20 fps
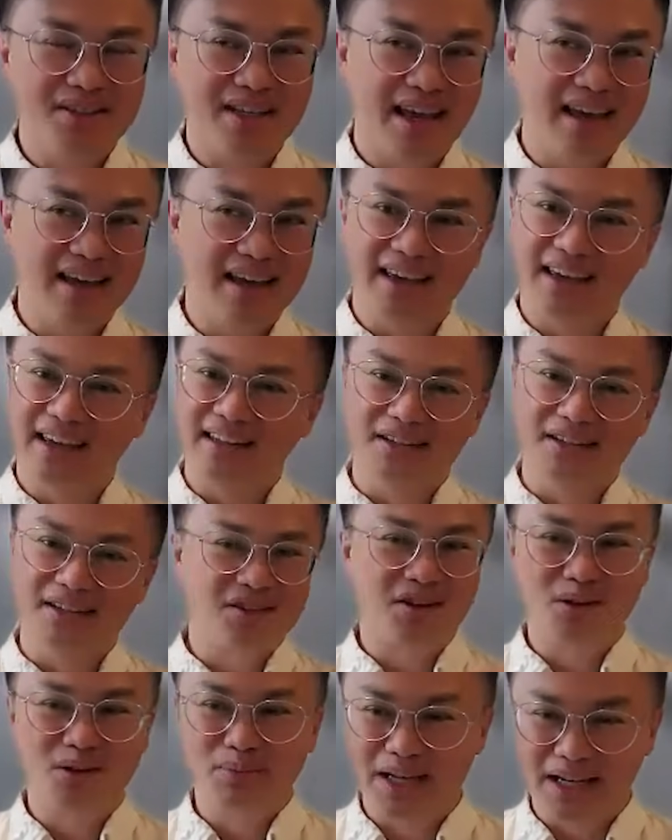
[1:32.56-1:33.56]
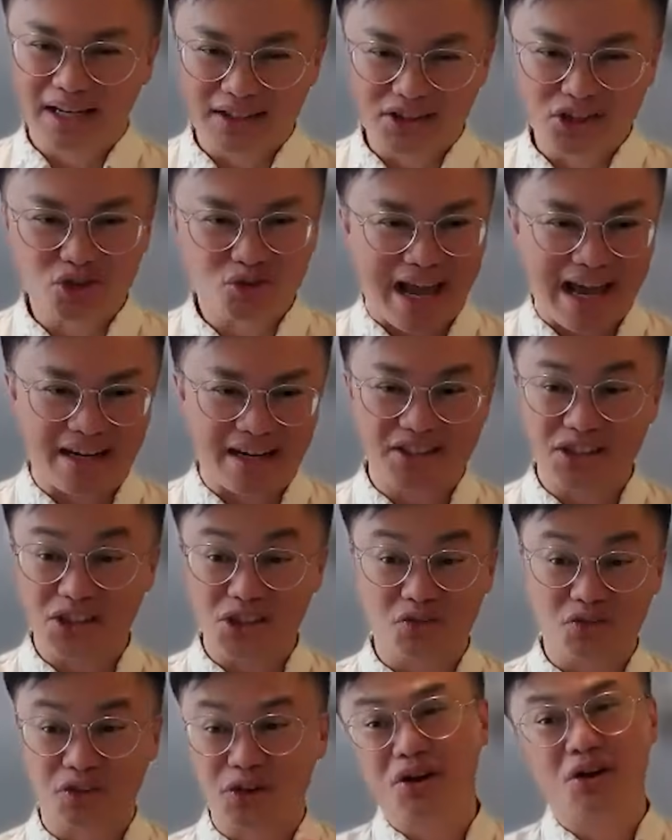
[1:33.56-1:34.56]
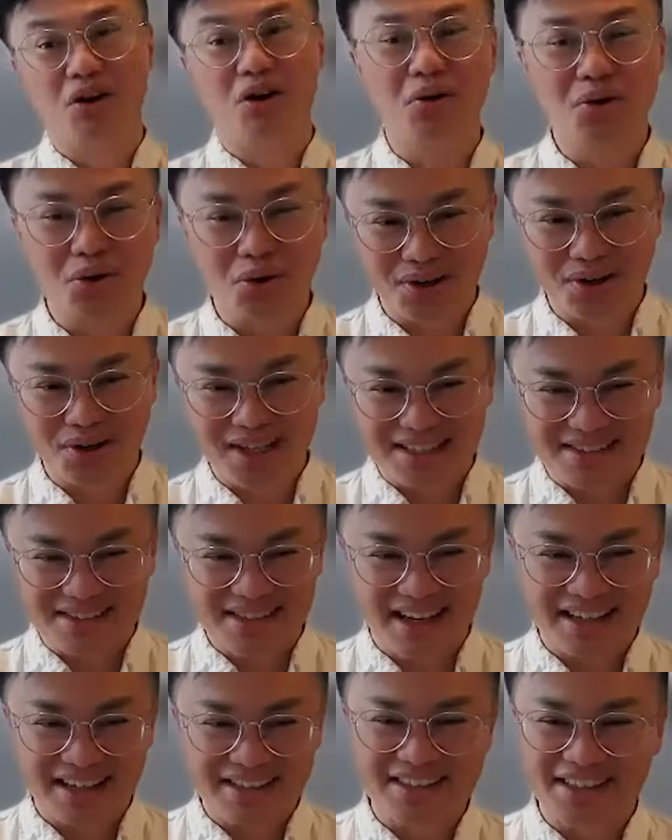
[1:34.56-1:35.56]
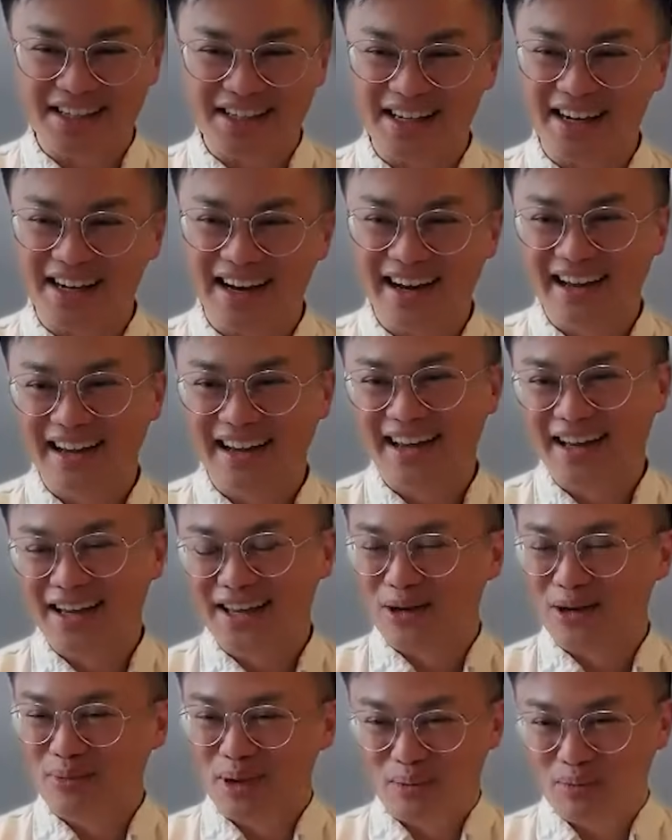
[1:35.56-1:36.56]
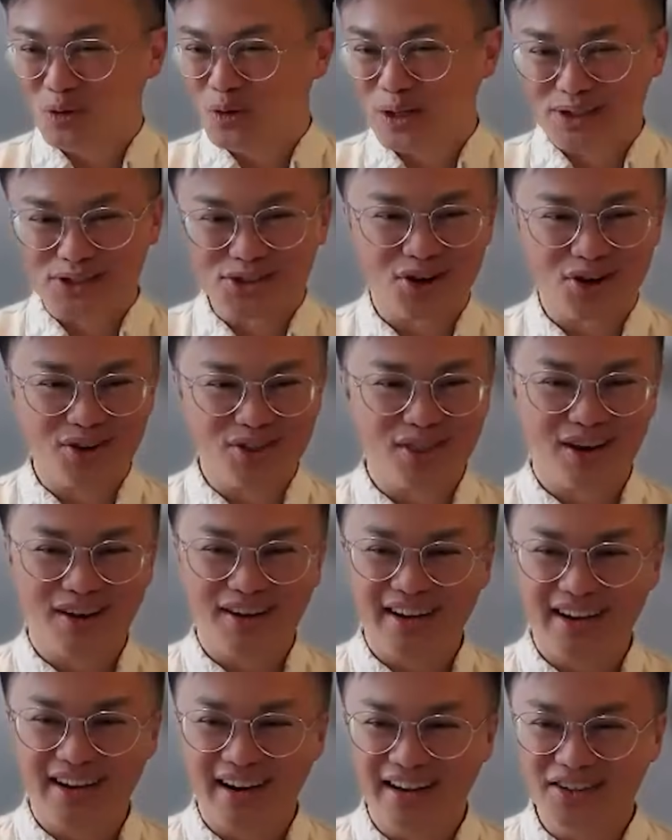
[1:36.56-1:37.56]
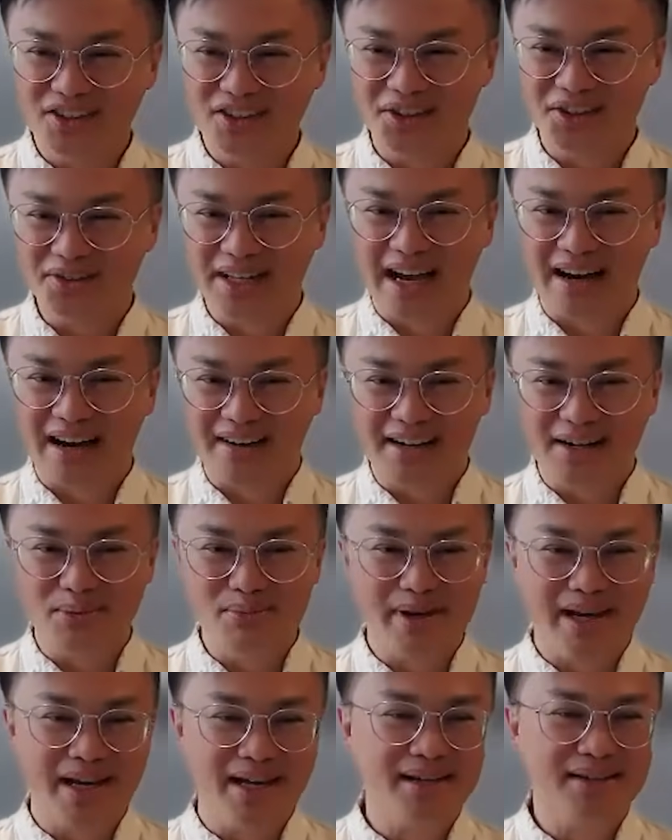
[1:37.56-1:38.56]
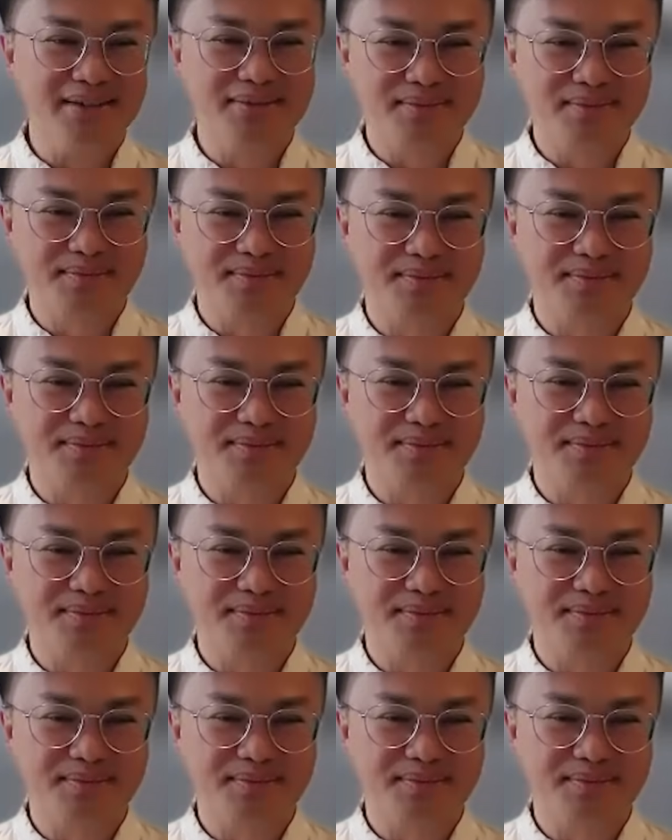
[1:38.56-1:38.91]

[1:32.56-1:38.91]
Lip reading: take in determining strategies for your own organization. And maybe we can start there and then drill down in a bit.